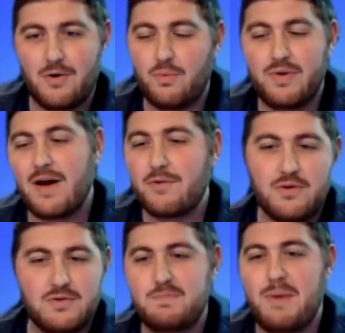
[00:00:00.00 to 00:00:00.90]
without
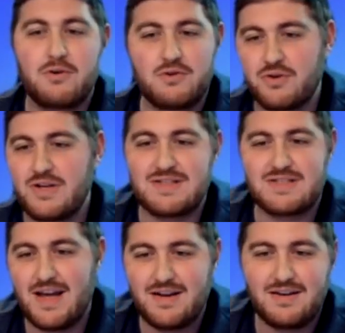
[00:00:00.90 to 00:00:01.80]
those boundaries
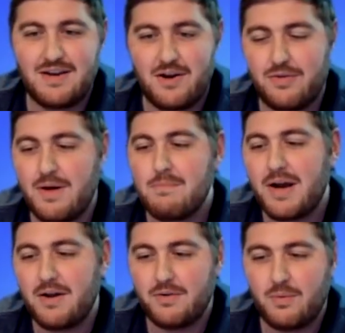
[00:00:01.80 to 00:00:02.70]
that that
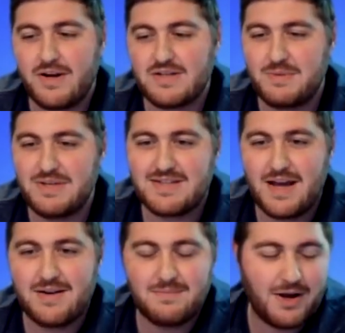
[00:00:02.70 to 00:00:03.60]
might otherwise be
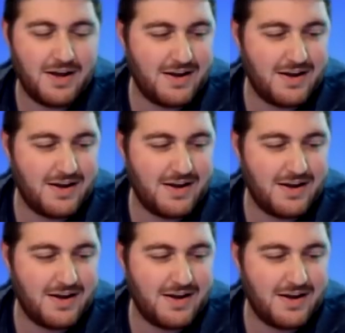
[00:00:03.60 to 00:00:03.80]
set by